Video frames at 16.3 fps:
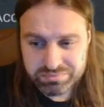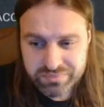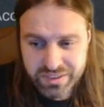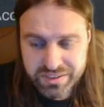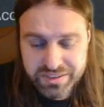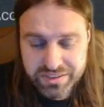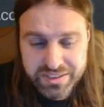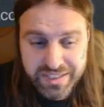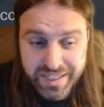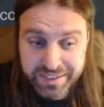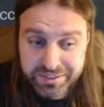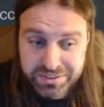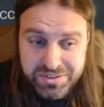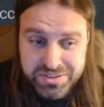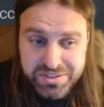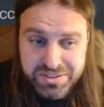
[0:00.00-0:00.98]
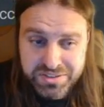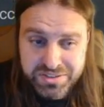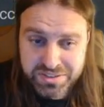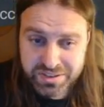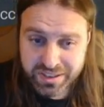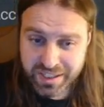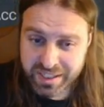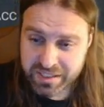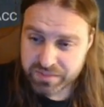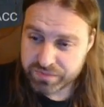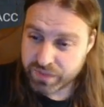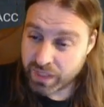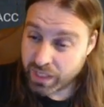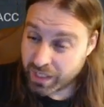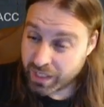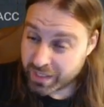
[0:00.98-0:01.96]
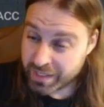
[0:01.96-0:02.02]
The accuracy is kind of
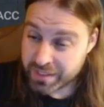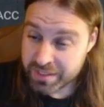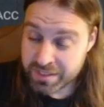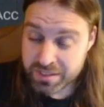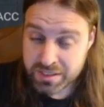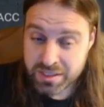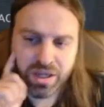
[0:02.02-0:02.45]
high.